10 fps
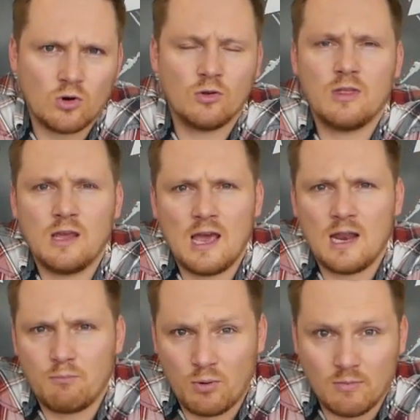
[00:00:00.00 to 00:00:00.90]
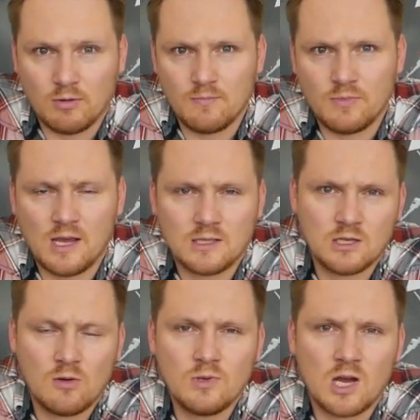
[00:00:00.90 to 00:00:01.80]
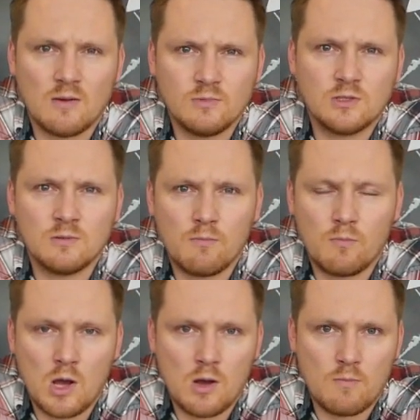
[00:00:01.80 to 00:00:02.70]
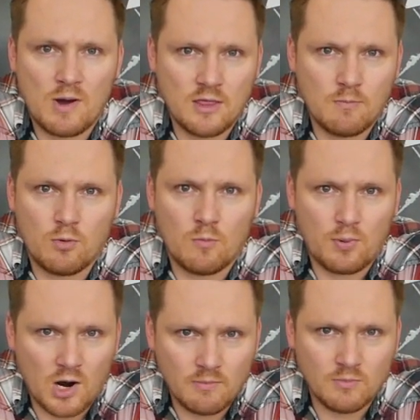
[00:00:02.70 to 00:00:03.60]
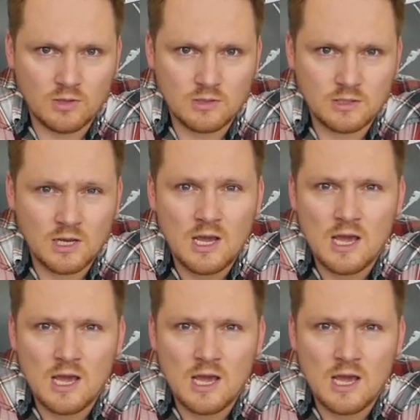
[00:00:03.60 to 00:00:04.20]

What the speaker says: or they had a problem, that sometimes by the bombardments,